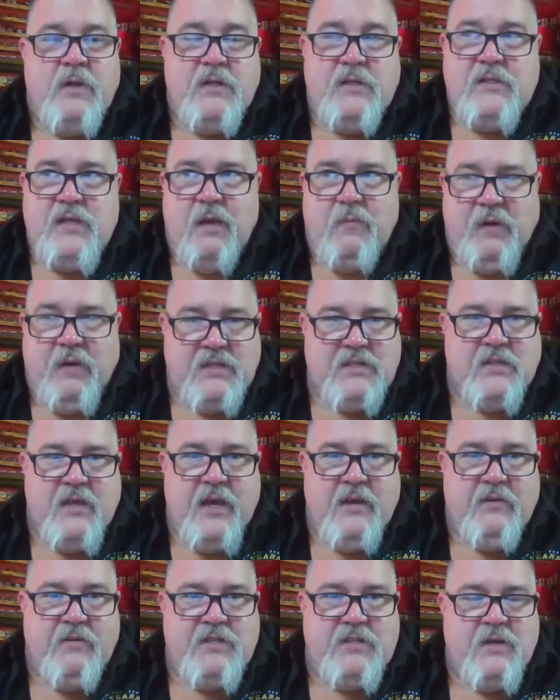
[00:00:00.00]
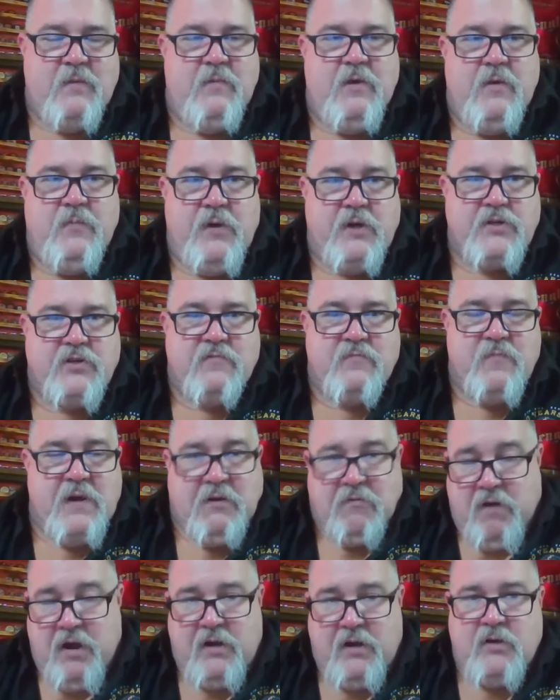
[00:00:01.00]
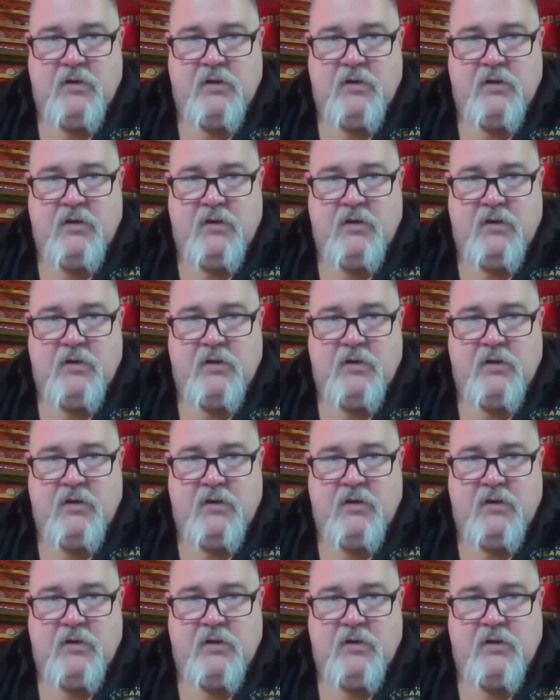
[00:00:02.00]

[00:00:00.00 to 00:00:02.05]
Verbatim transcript: And 10 minutes later, he sent me a picture of my great